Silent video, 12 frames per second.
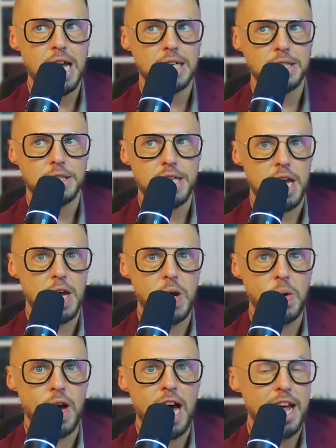
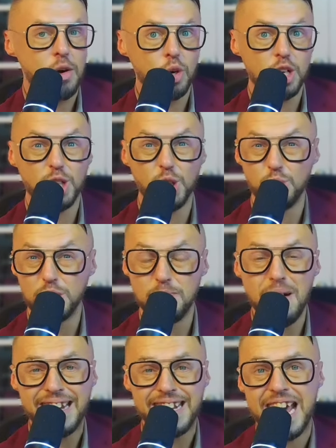So I don't want to lose
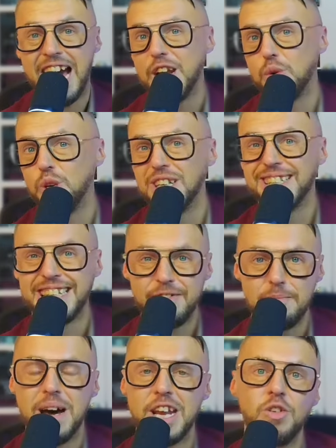money. I don't want to leave
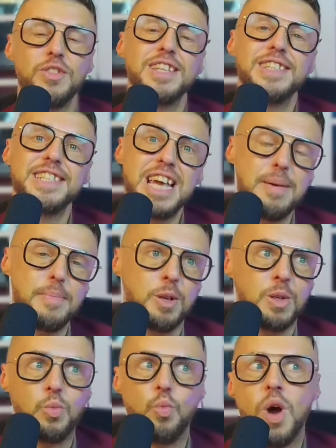money on the
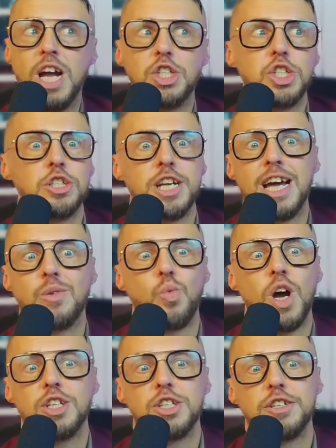table. What should I,
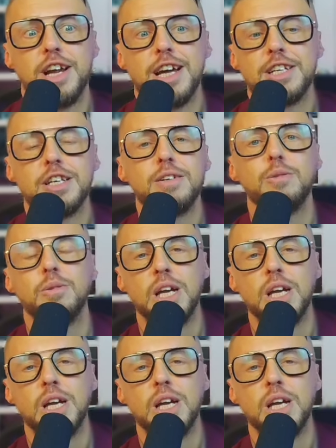what should I do?